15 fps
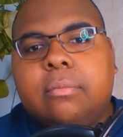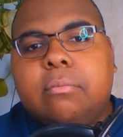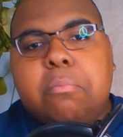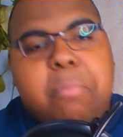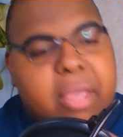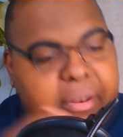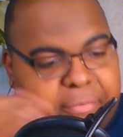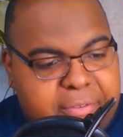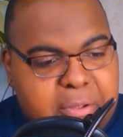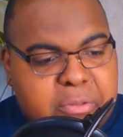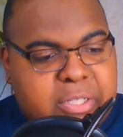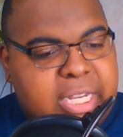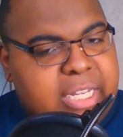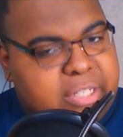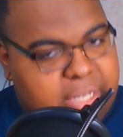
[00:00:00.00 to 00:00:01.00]
Midfield's
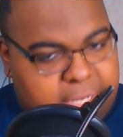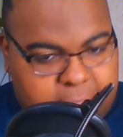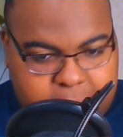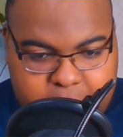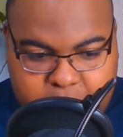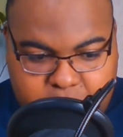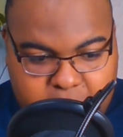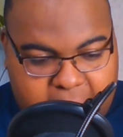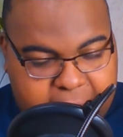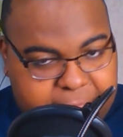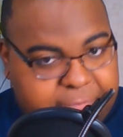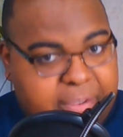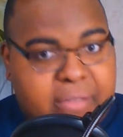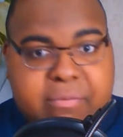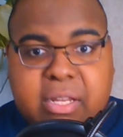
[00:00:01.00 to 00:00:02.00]
easy. You got
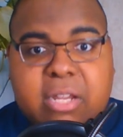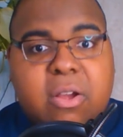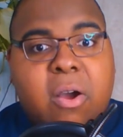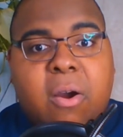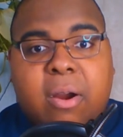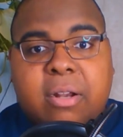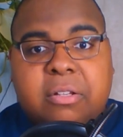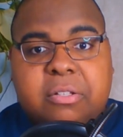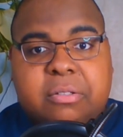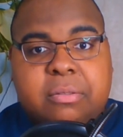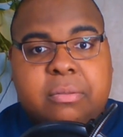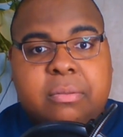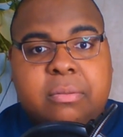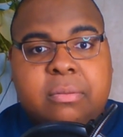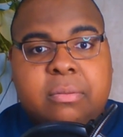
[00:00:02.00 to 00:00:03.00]
50 yards
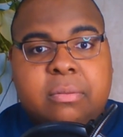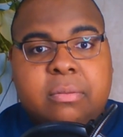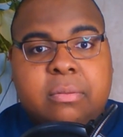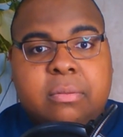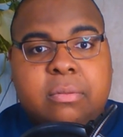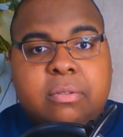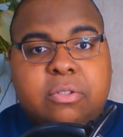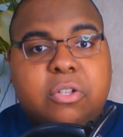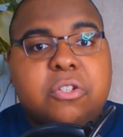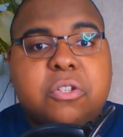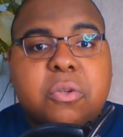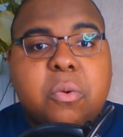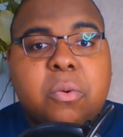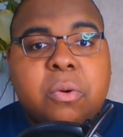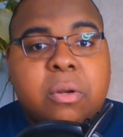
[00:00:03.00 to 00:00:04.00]
to
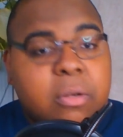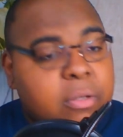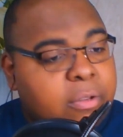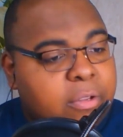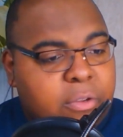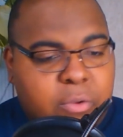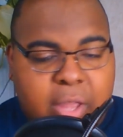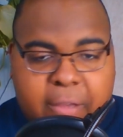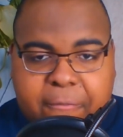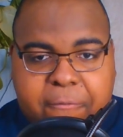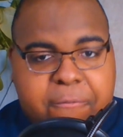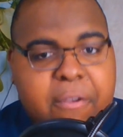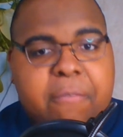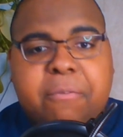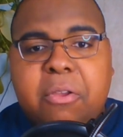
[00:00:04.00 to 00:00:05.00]
score. You have
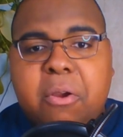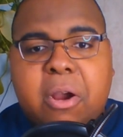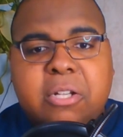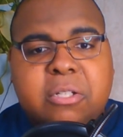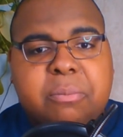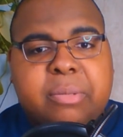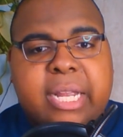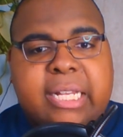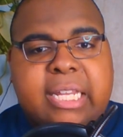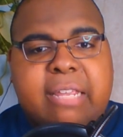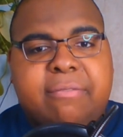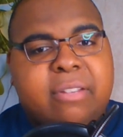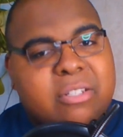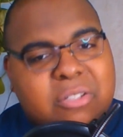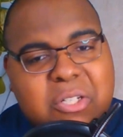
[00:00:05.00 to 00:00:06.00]
50 yards to play
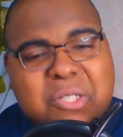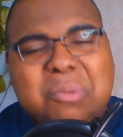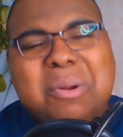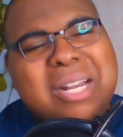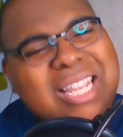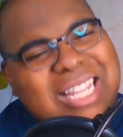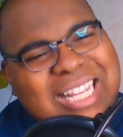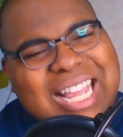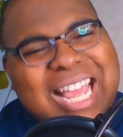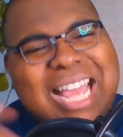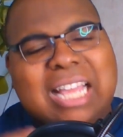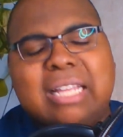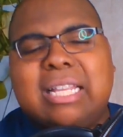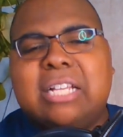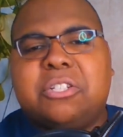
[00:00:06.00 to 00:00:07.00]
defense. The 20,
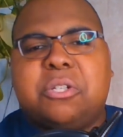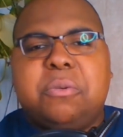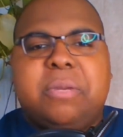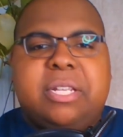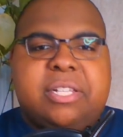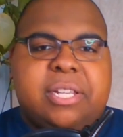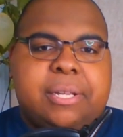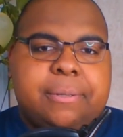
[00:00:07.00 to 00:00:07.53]
that's too easy.